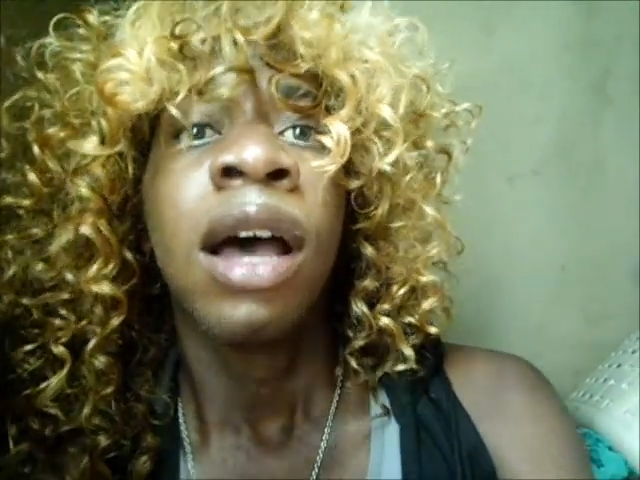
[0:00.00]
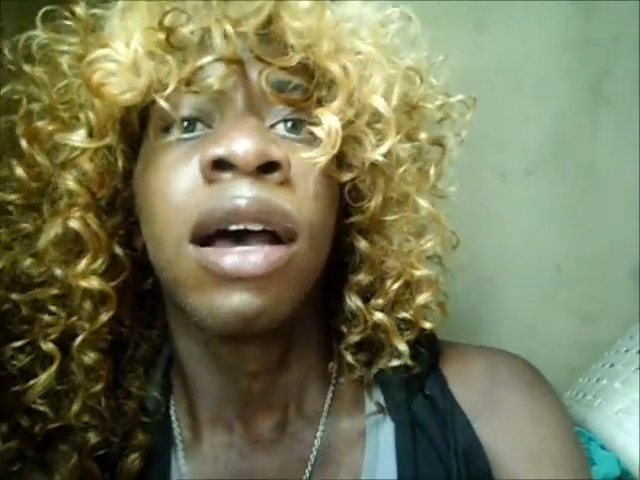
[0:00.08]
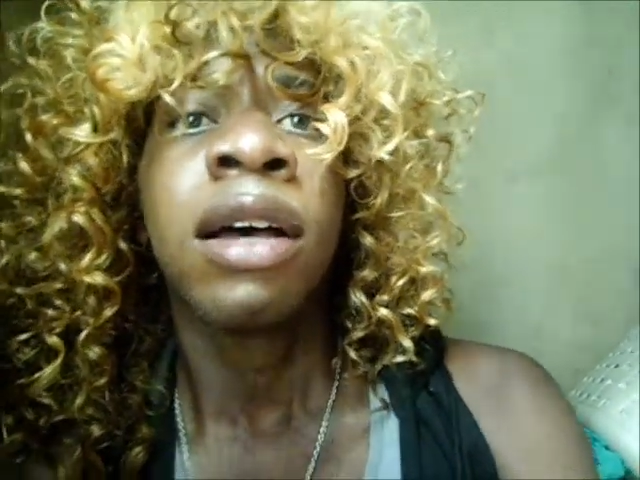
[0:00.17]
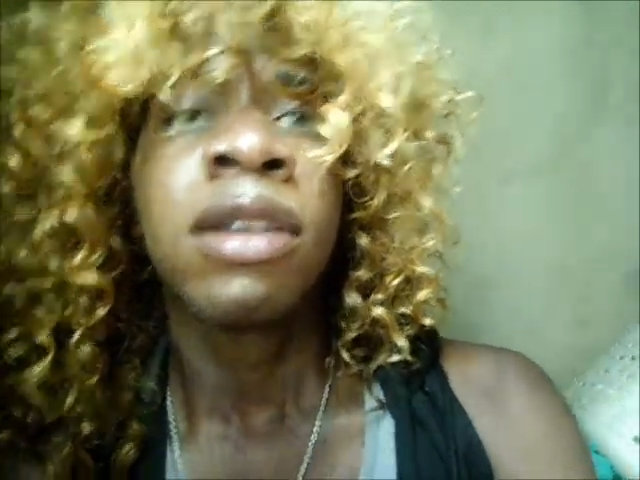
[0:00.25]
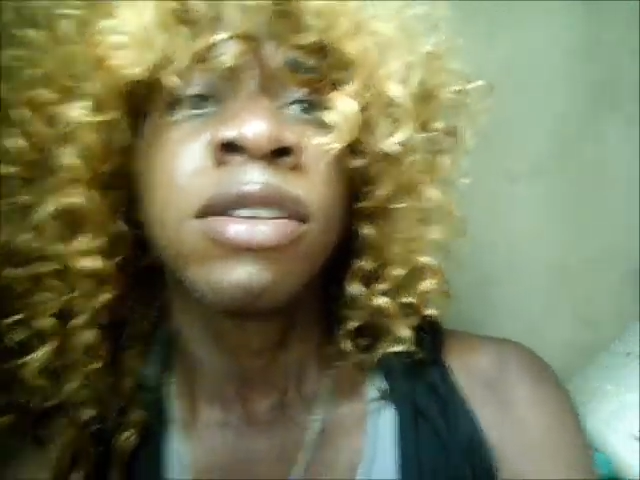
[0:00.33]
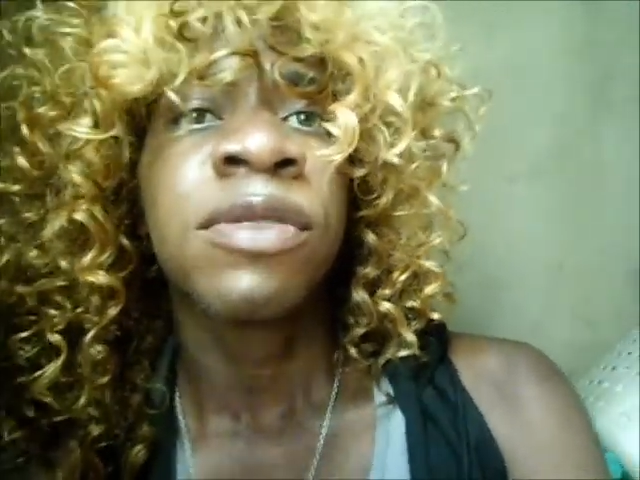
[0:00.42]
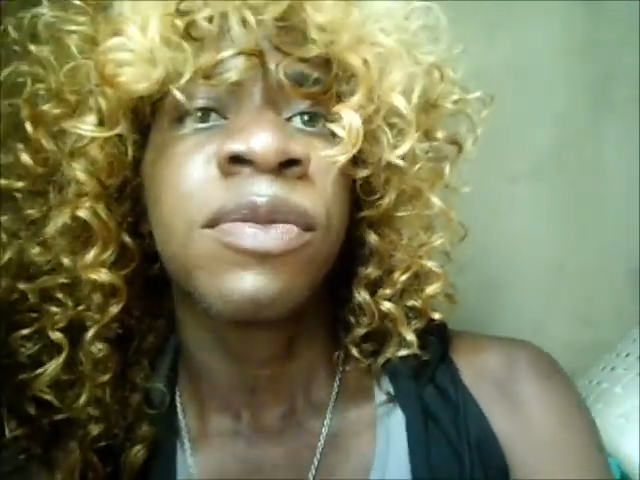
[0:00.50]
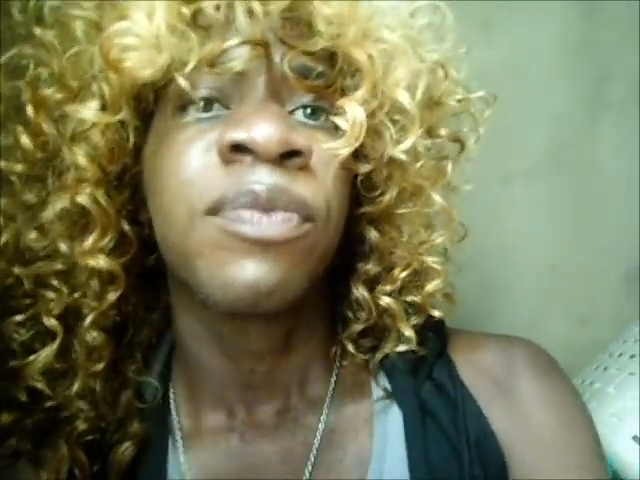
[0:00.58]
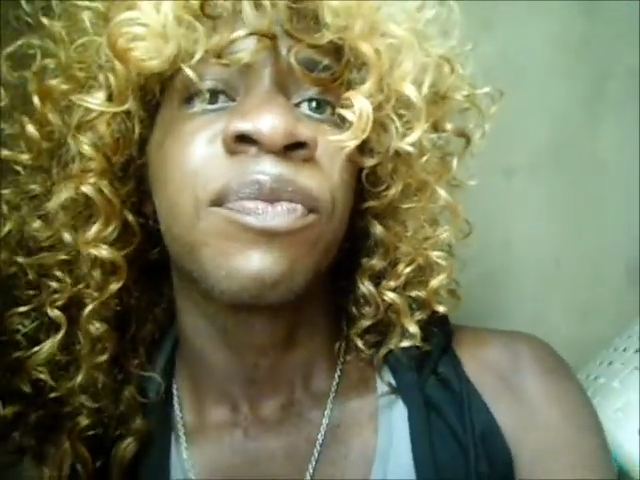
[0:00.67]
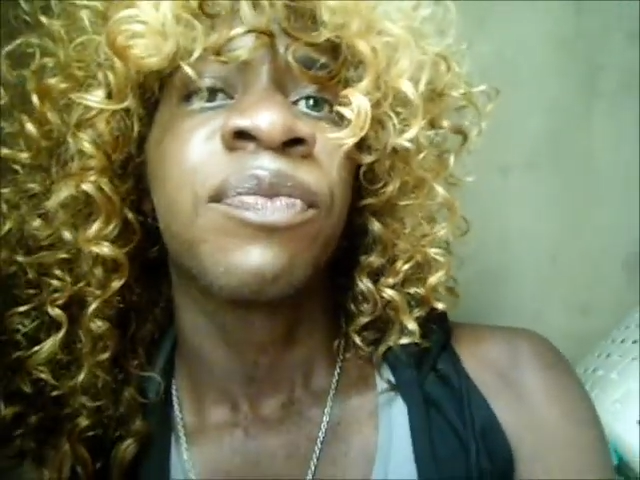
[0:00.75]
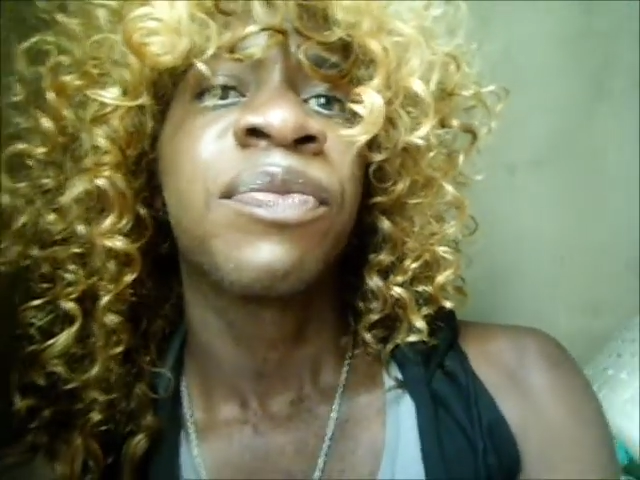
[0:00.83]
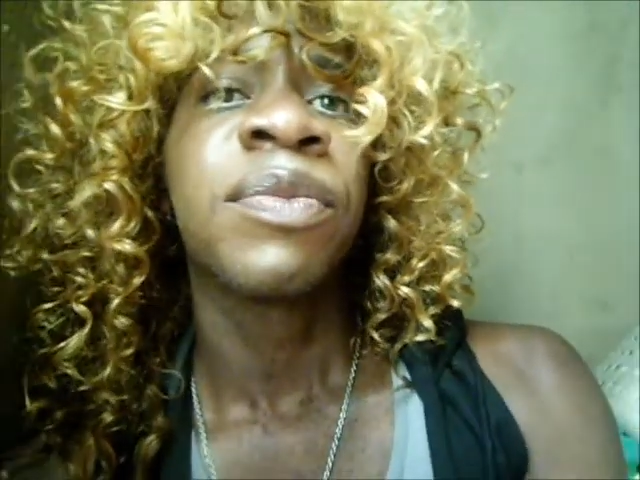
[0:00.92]
Um,
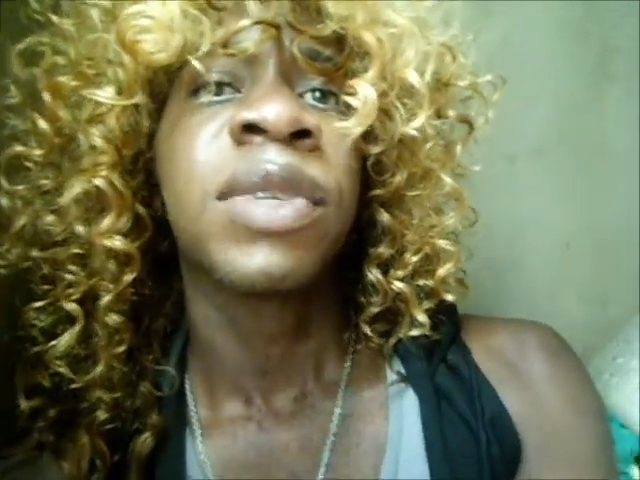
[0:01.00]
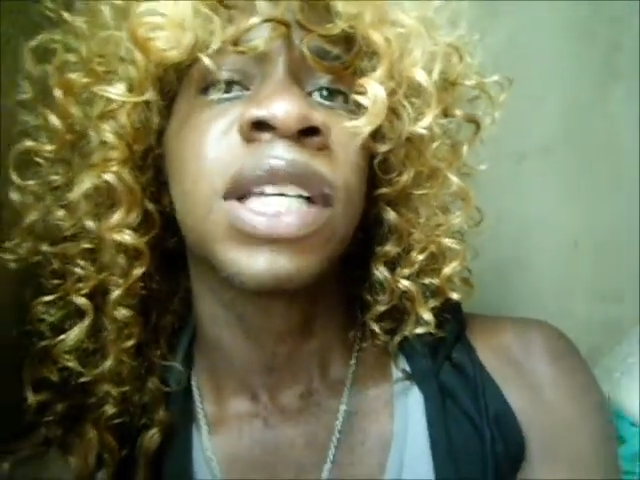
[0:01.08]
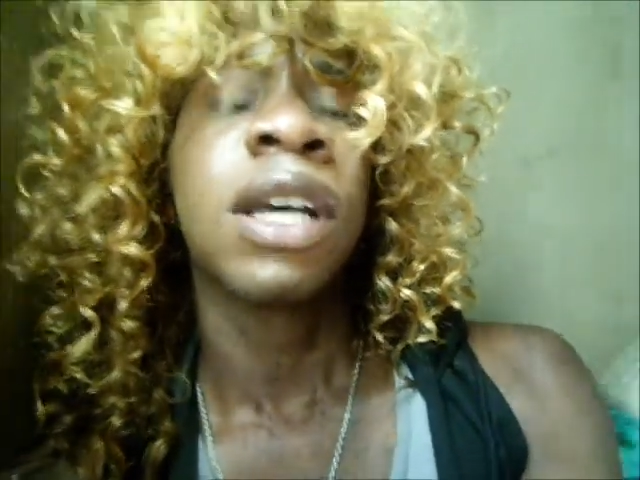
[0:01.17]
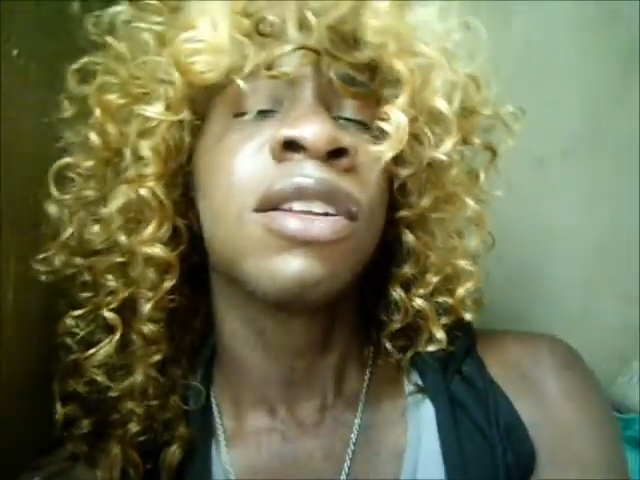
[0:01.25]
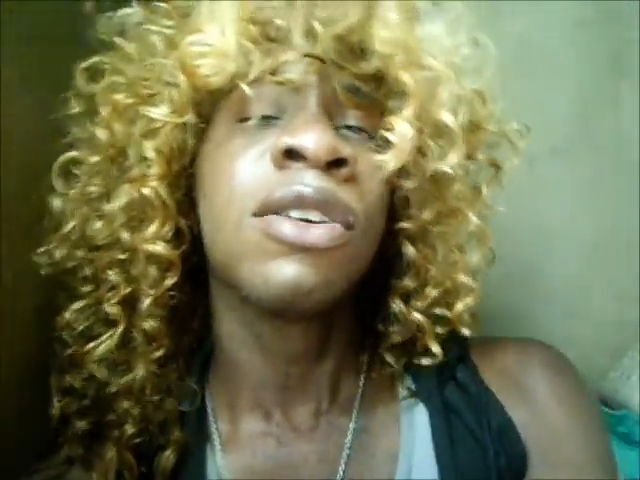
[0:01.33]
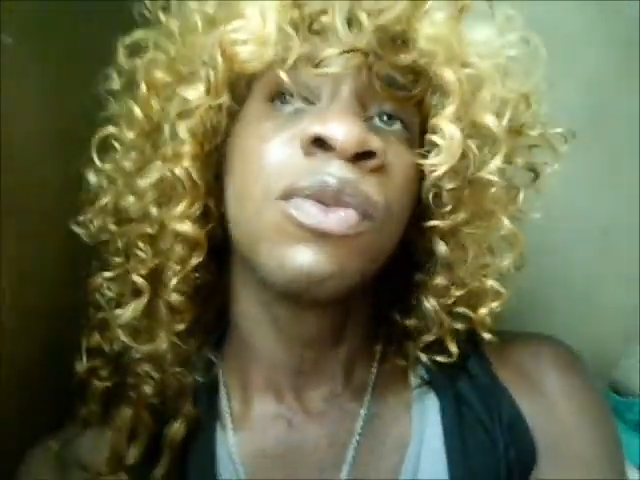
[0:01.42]
I know